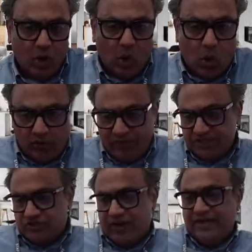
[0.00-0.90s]
always
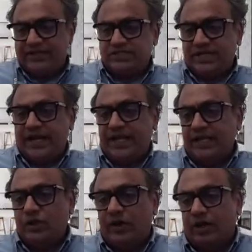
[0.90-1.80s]
try and send
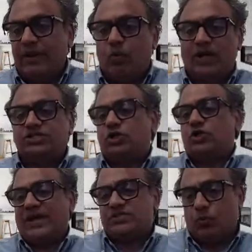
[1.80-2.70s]
your email once or
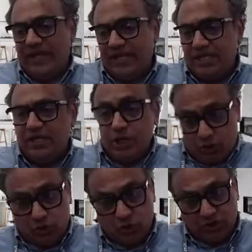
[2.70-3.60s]
twice a week to
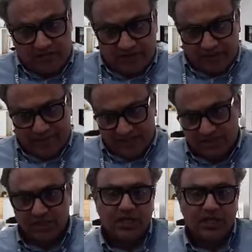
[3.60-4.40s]
those 100 emails.